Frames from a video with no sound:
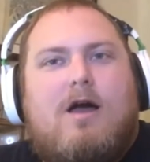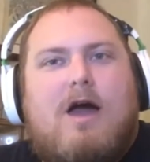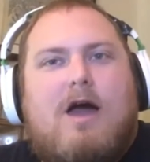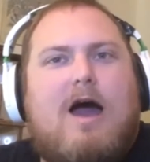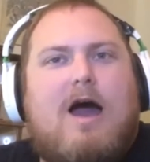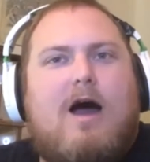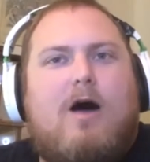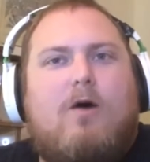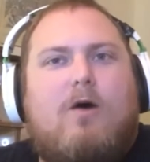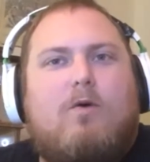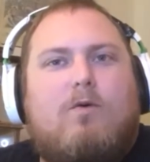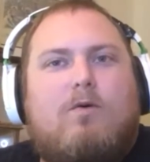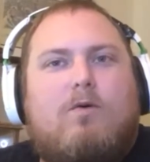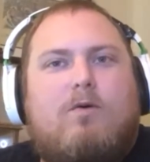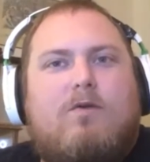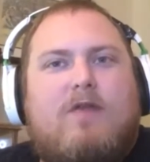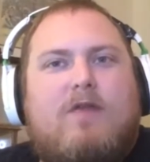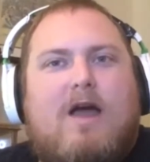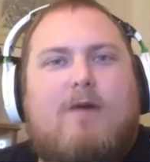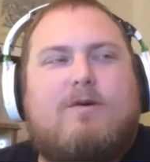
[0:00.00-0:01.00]
ow.
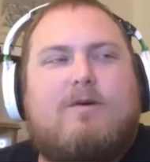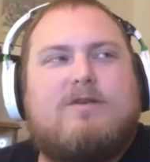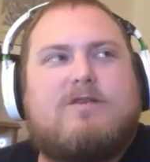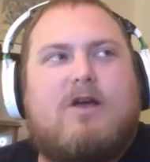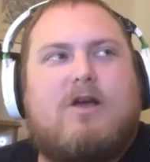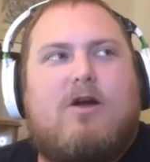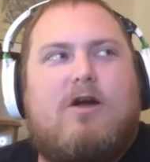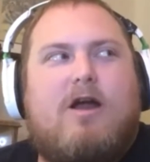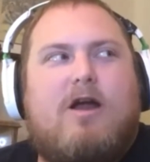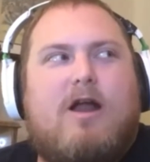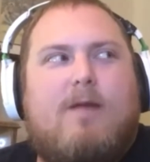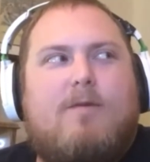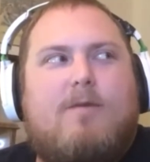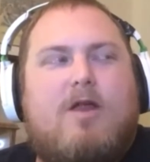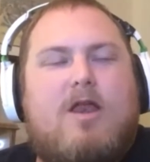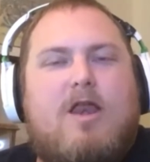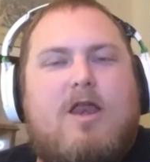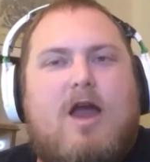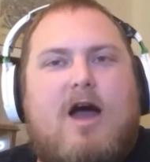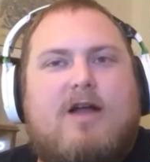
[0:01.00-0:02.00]
Mm-hmm. That was all right. I'm
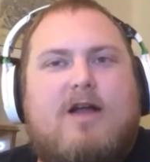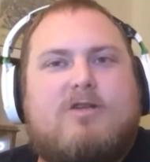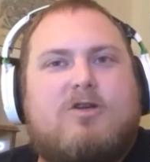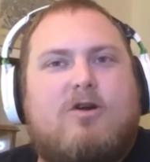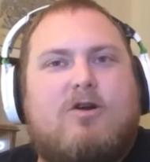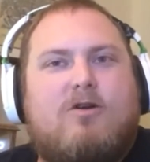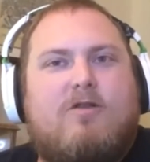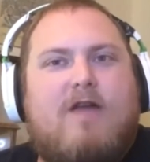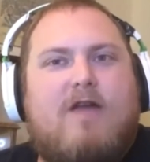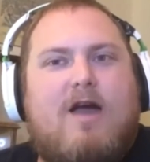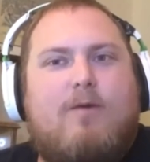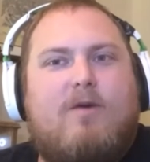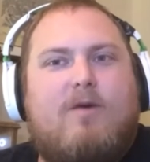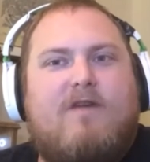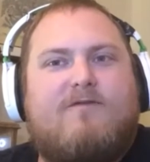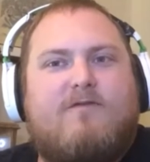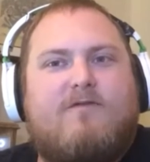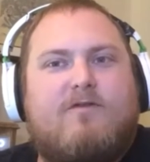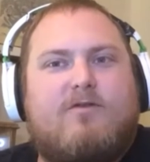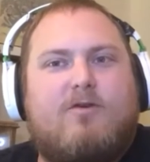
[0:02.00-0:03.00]
gonna not turn that
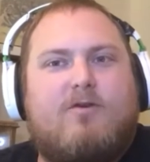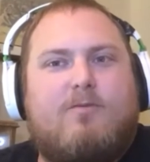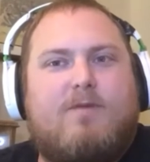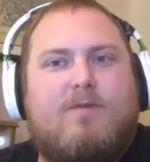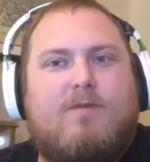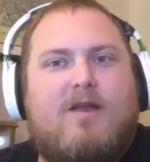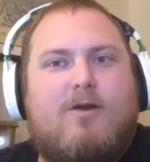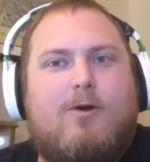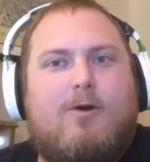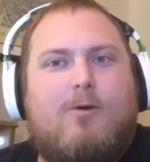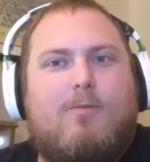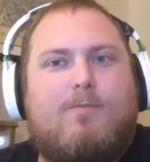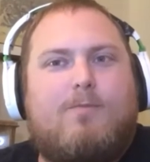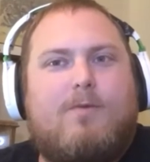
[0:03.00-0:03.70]
way for a little bit and hope.